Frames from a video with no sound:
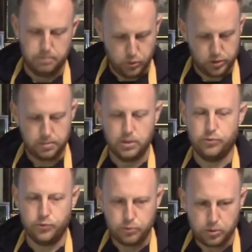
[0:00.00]
Put them in the
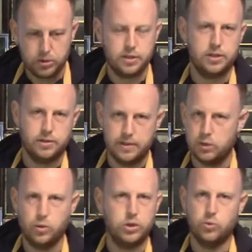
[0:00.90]
food processor, and
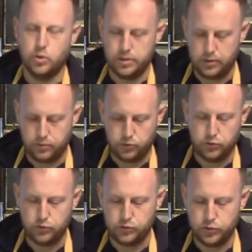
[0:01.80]
that way you won't have your
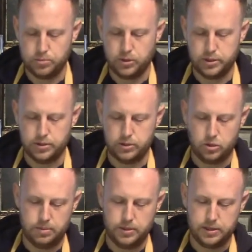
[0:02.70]
food processor
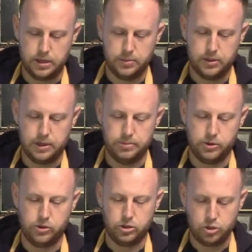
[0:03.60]
stop. And the same with the lemongrass.